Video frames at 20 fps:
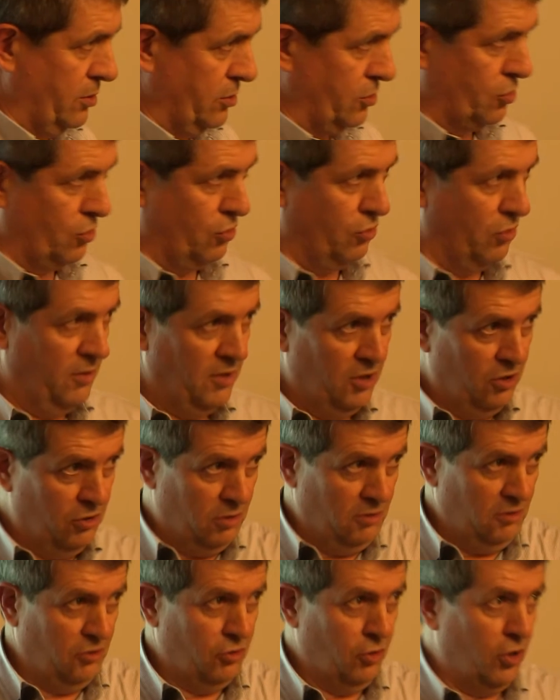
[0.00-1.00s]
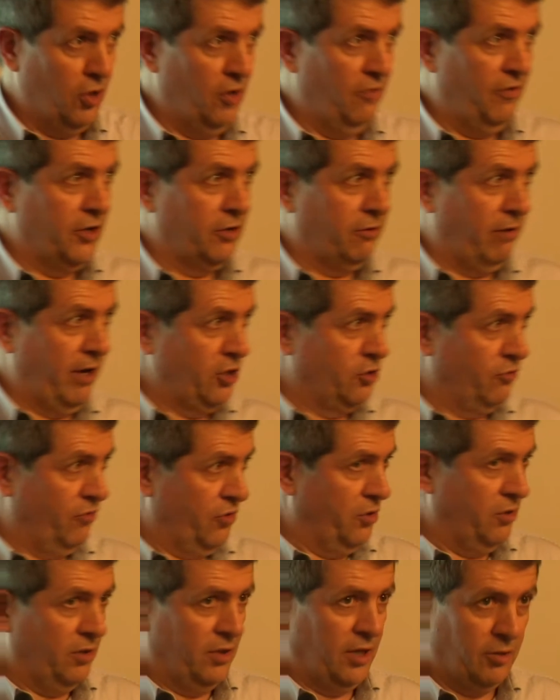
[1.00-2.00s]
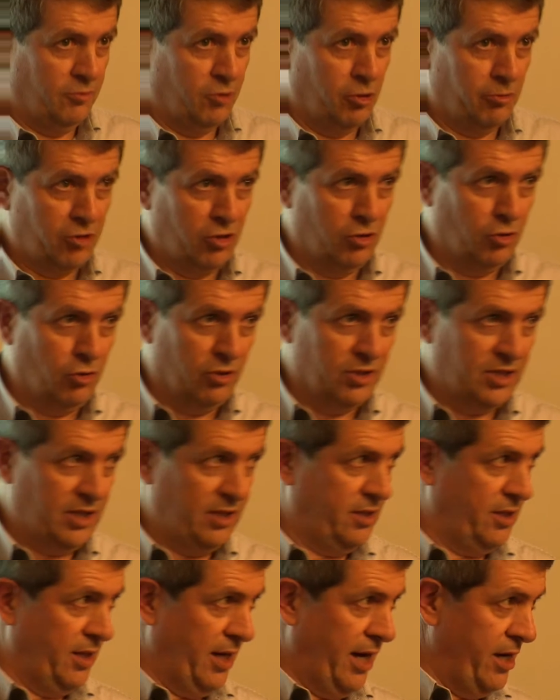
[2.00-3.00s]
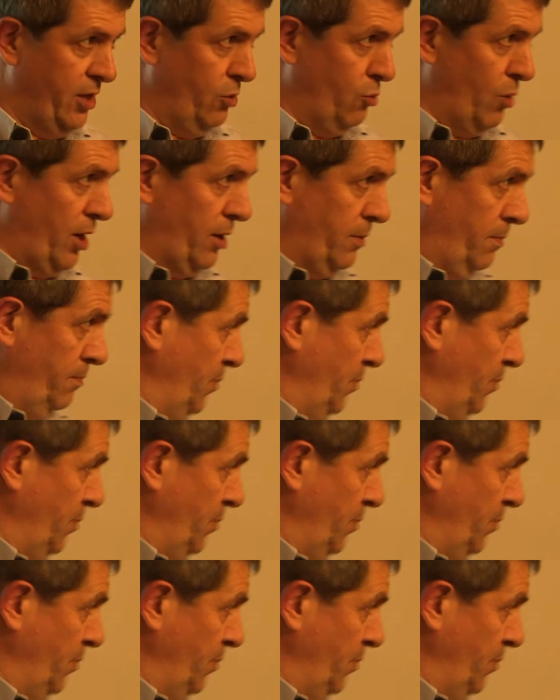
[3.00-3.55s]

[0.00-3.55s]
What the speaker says: So the relevant range for the adoption cost is anywhere